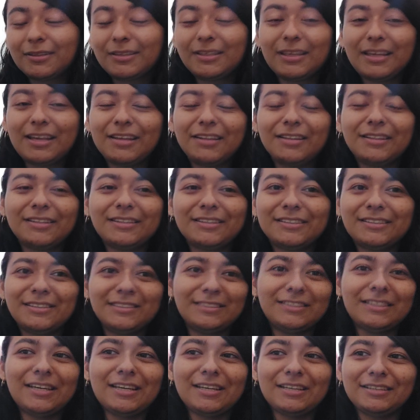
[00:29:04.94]
Yeah, this,
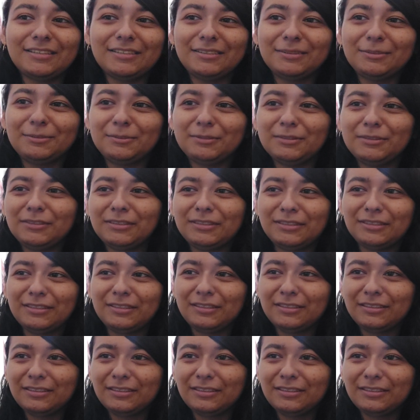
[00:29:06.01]
this has to be.